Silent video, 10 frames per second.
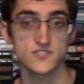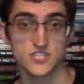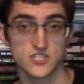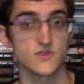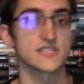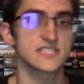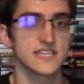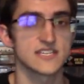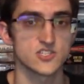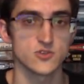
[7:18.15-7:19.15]
she's going to
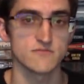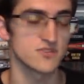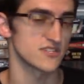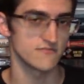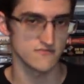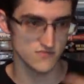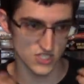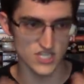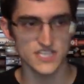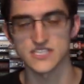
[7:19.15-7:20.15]
send it to him, but she
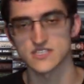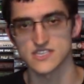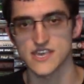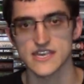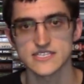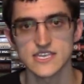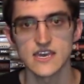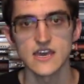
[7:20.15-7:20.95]
doesn't yet.